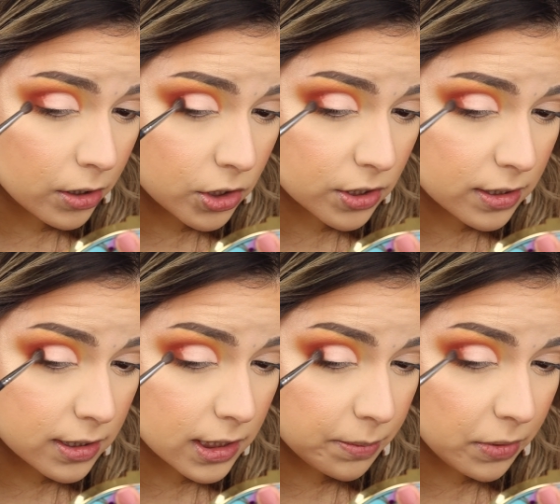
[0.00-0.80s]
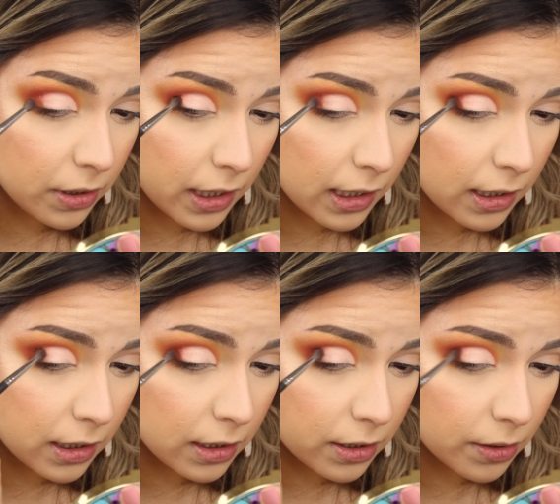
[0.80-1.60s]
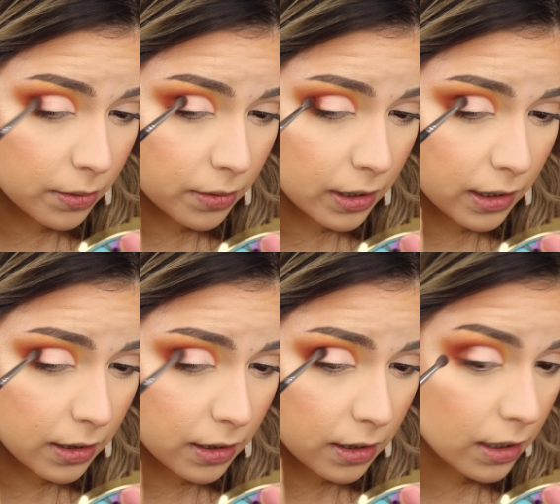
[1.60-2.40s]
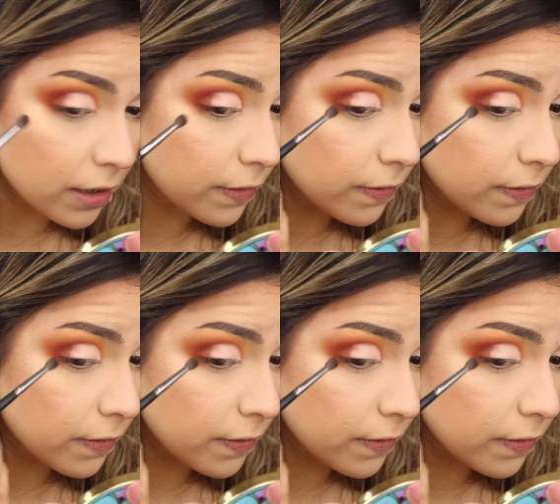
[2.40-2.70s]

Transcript: Just dipple that color right there